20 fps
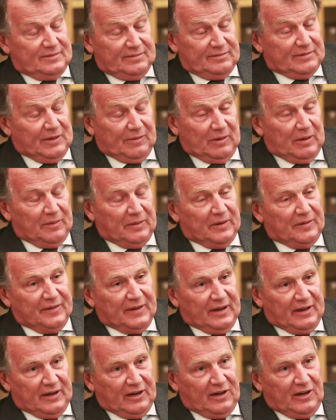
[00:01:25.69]
Development of
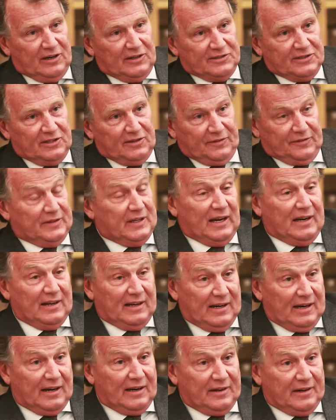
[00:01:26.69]
the Agriculture, of
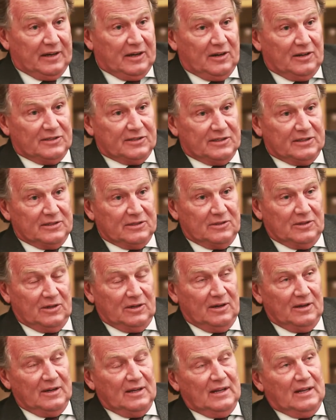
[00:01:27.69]
Technical Agriculture it's
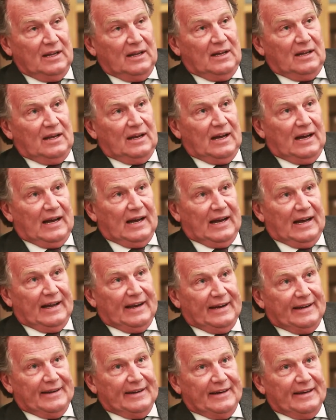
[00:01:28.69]
called.
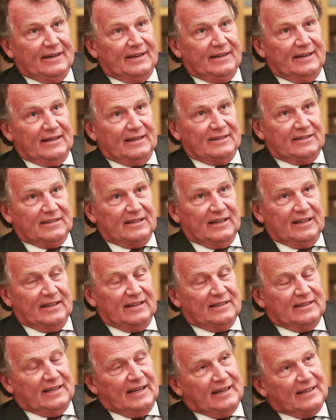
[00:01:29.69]
And it's
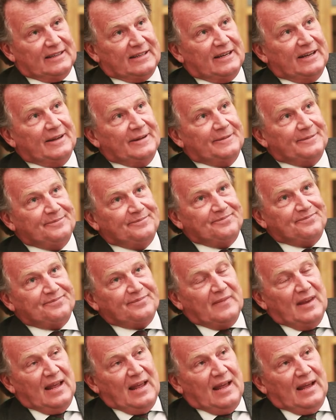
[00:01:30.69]
that
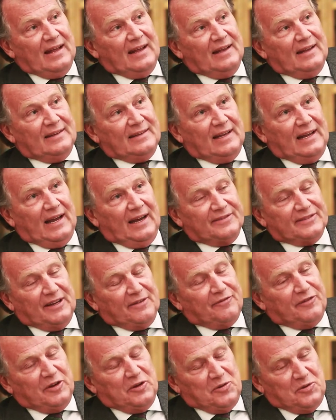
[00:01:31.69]
they have
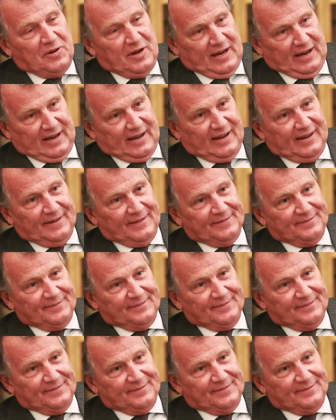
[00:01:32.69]
something unique.